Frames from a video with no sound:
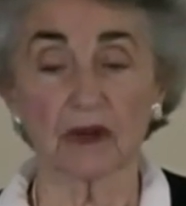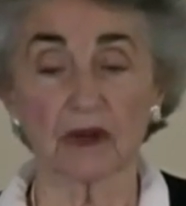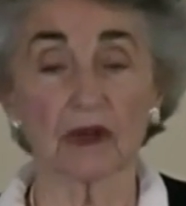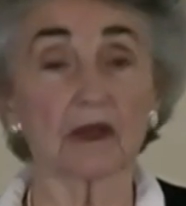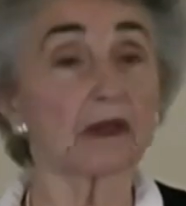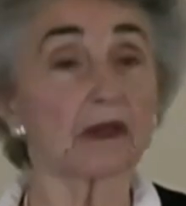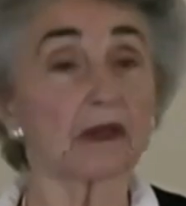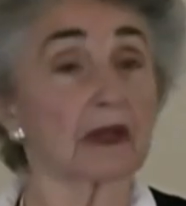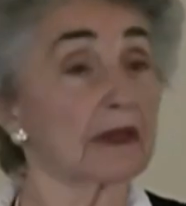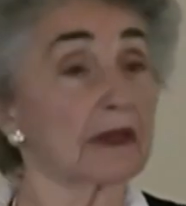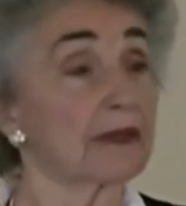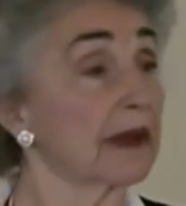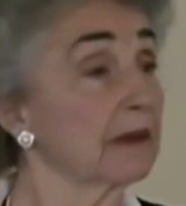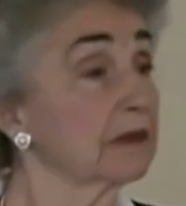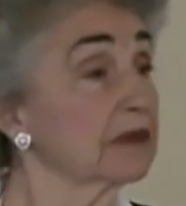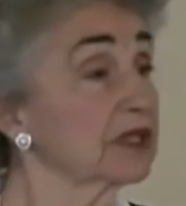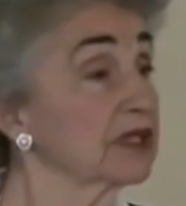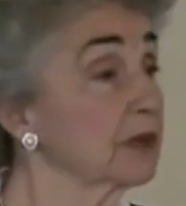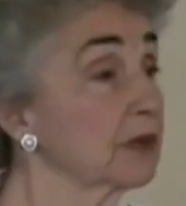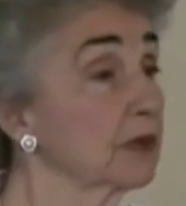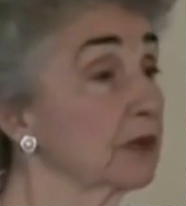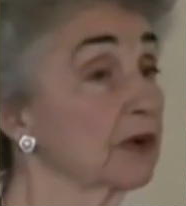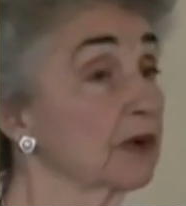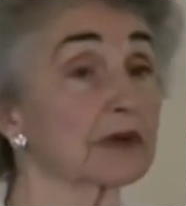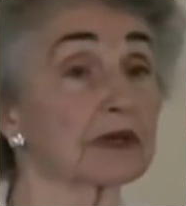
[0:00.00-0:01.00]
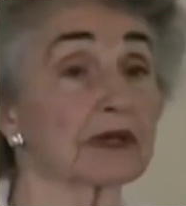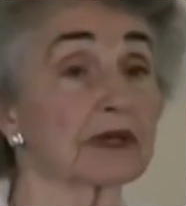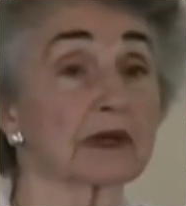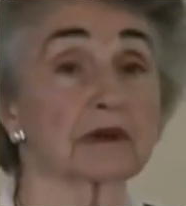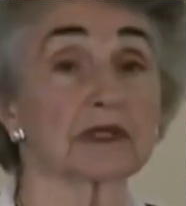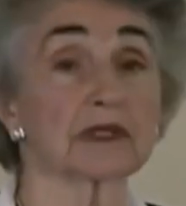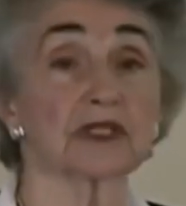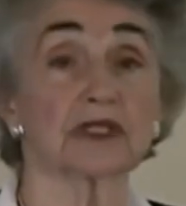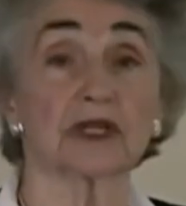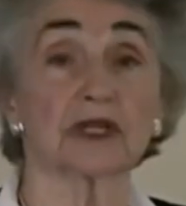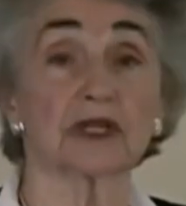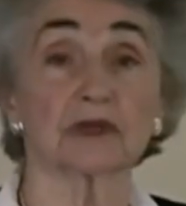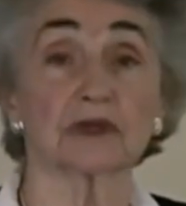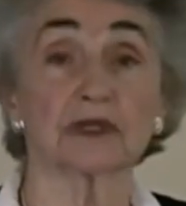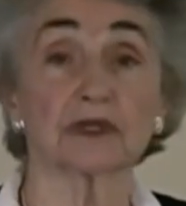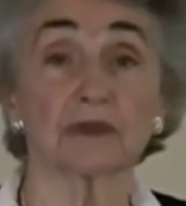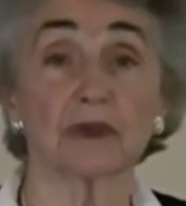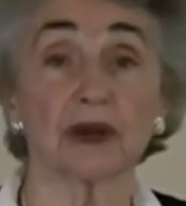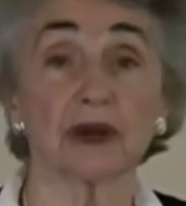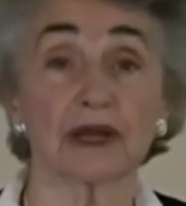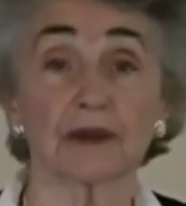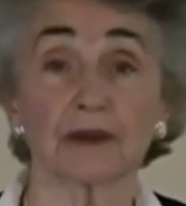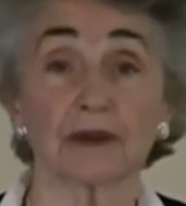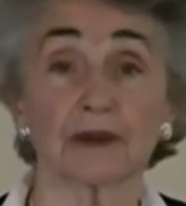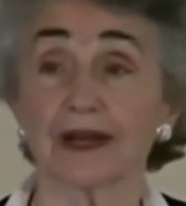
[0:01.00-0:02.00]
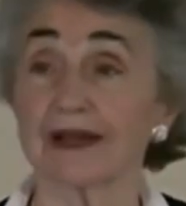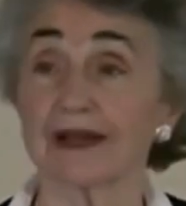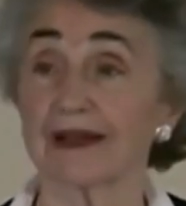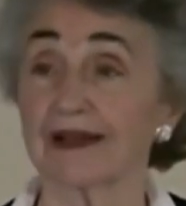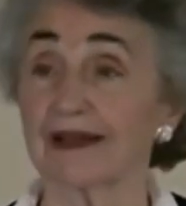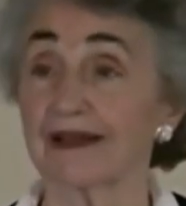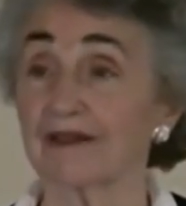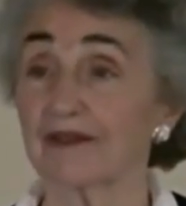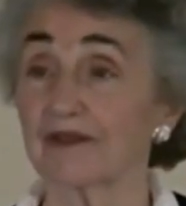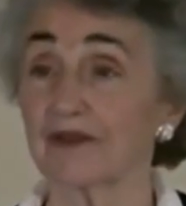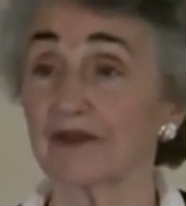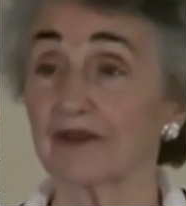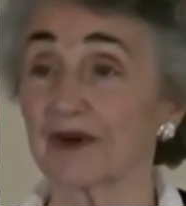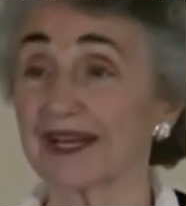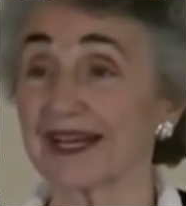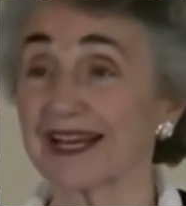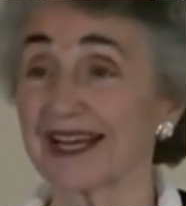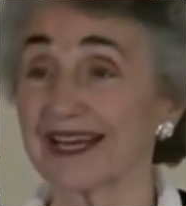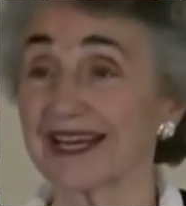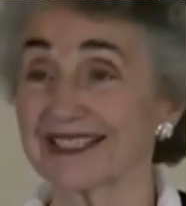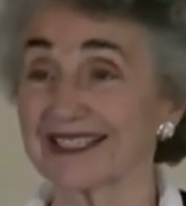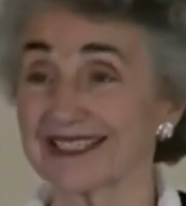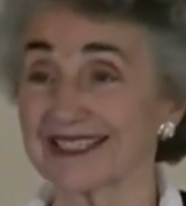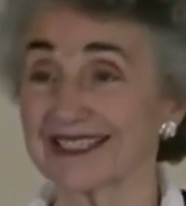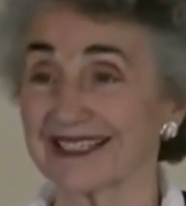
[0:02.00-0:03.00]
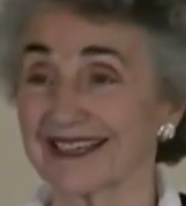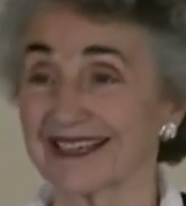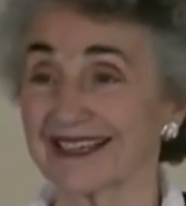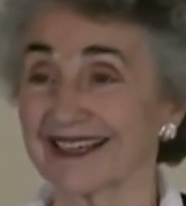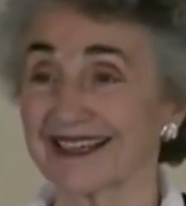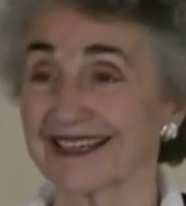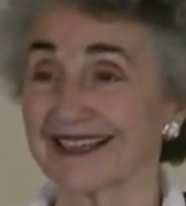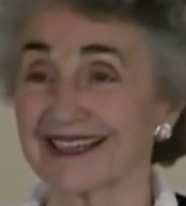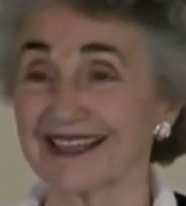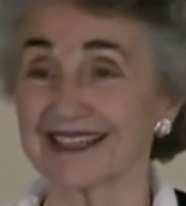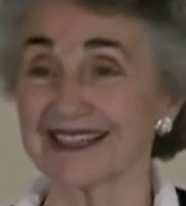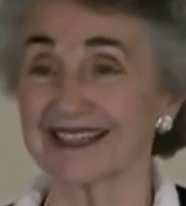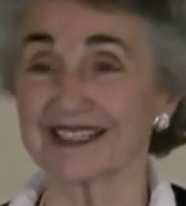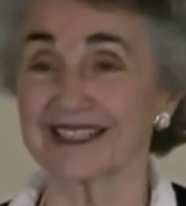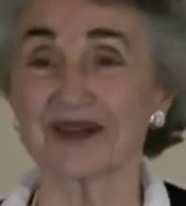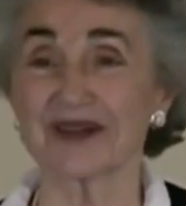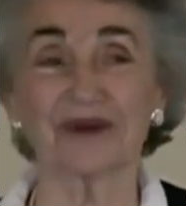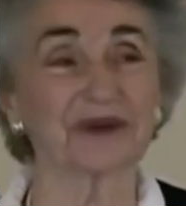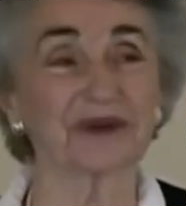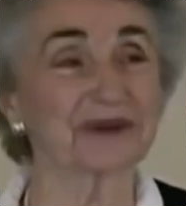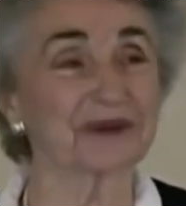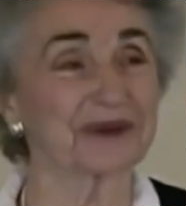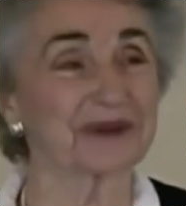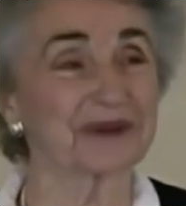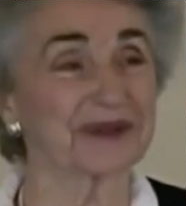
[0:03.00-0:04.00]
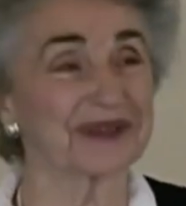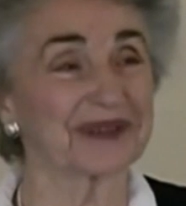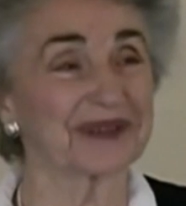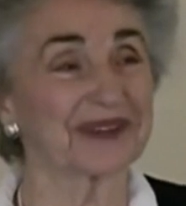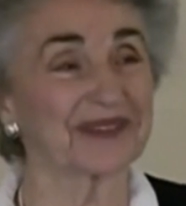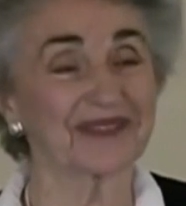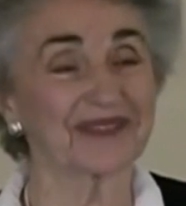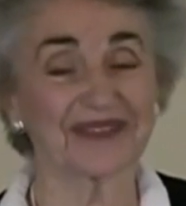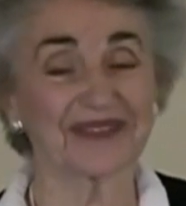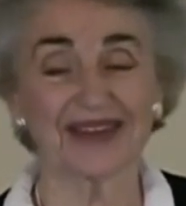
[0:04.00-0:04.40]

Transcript: That was the word that was used, by the way, fornication. That's the old word.